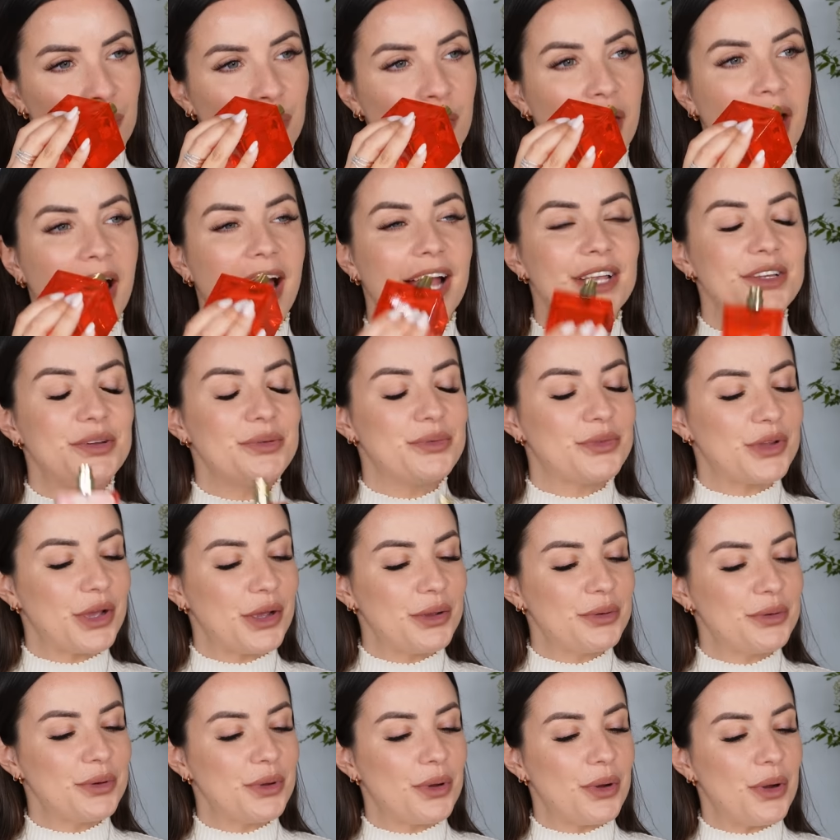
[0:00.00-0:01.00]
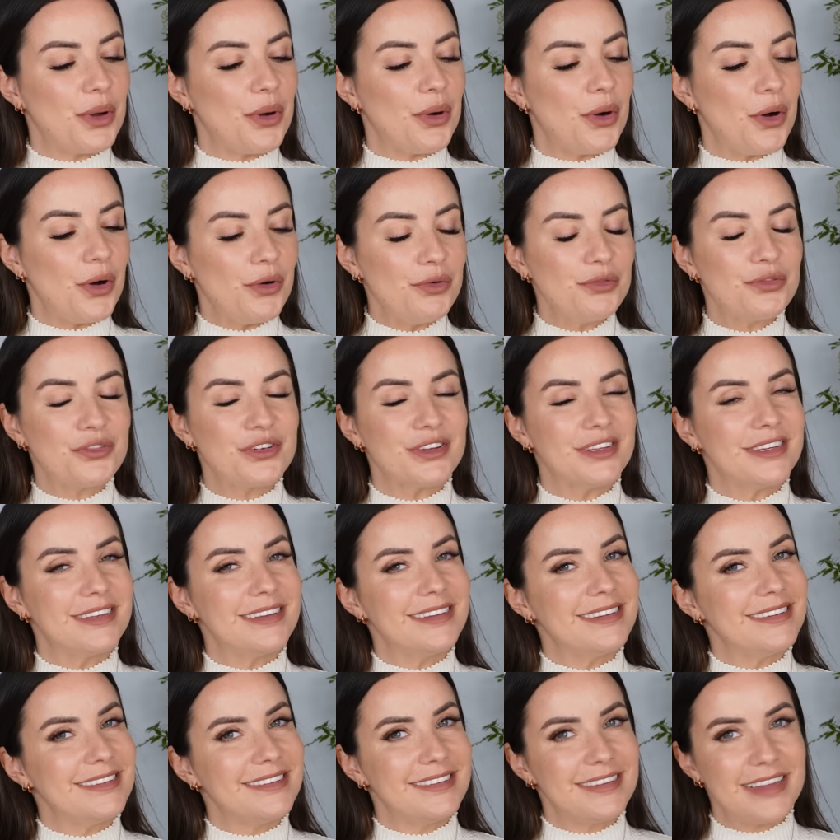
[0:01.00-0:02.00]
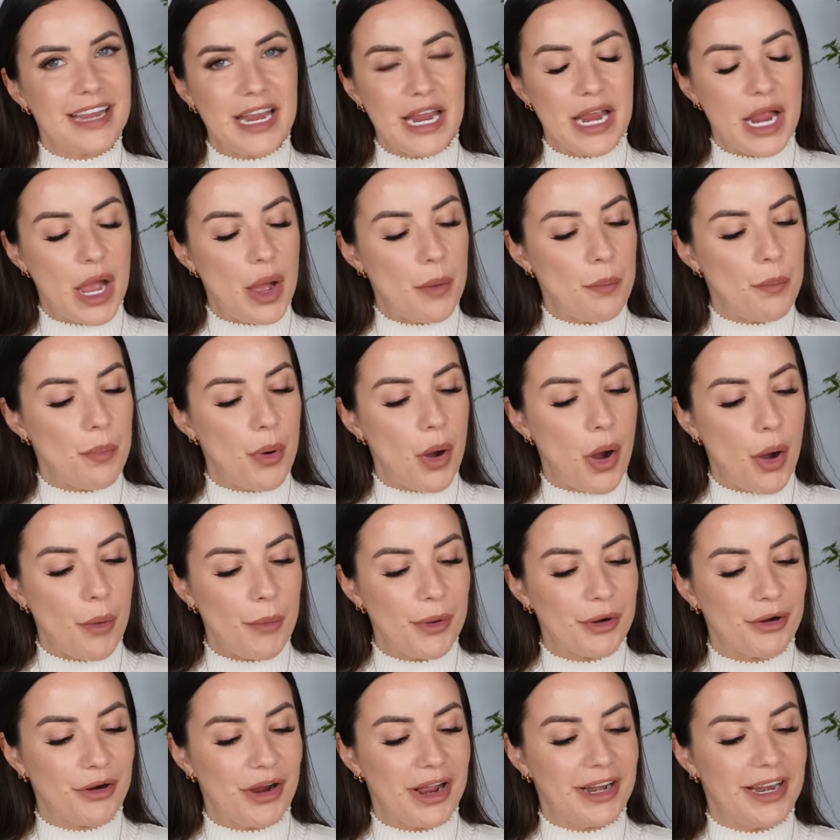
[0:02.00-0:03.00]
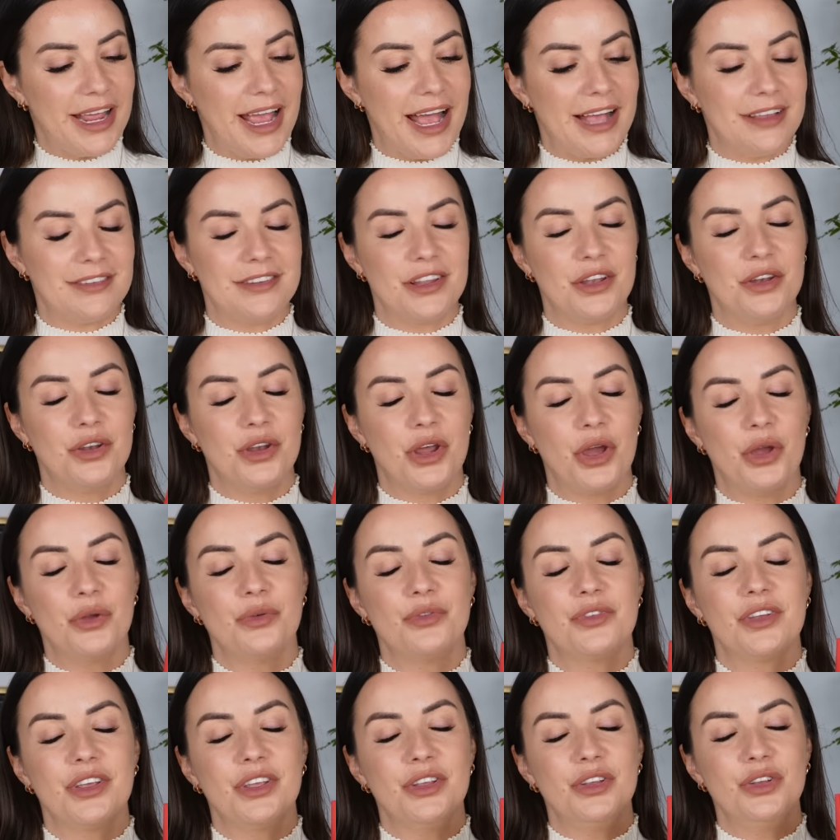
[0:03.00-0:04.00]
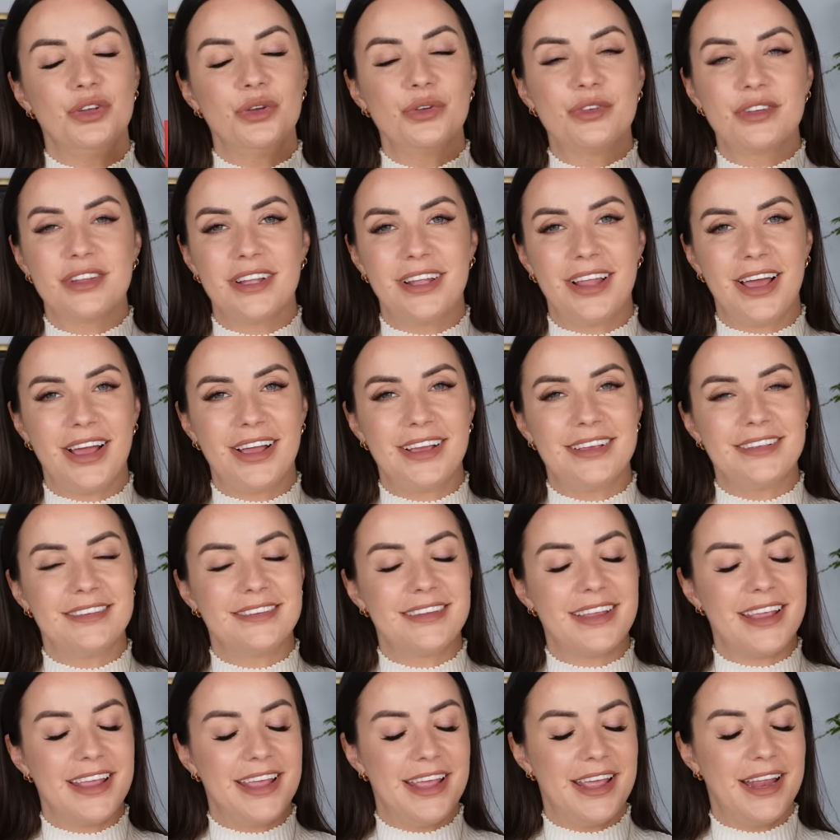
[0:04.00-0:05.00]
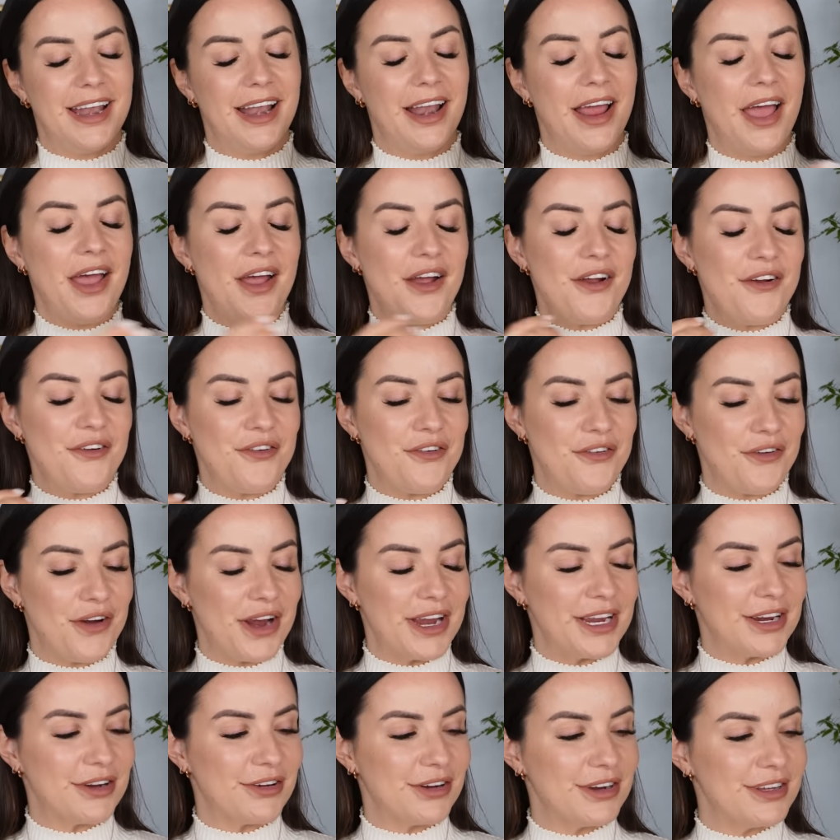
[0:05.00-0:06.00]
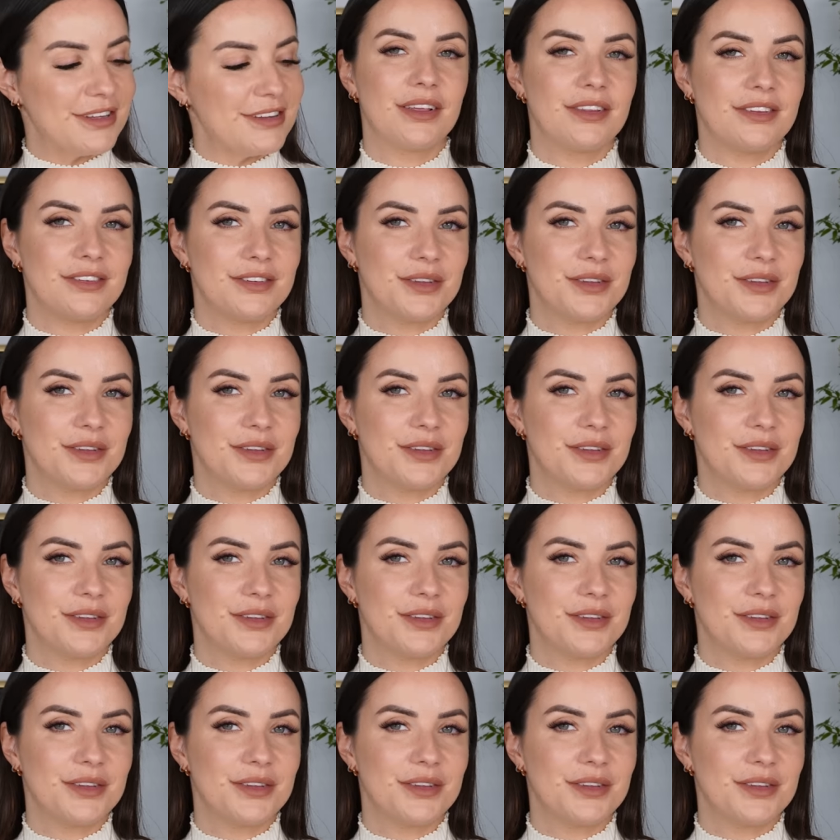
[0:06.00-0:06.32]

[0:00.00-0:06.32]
And you don't often see pomegranate as a note utilized in fragrance.